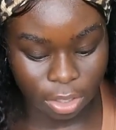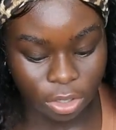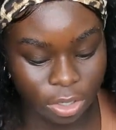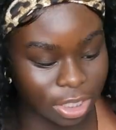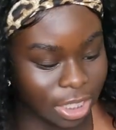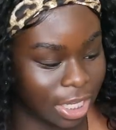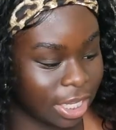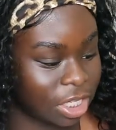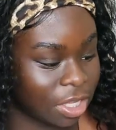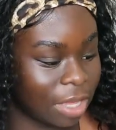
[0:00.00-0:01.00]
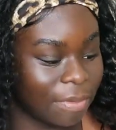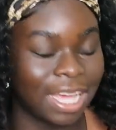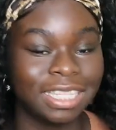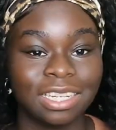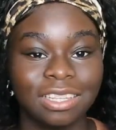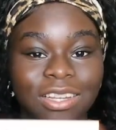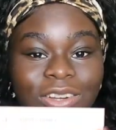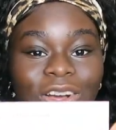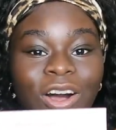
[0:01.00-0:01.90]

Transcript: You can see each of them has their little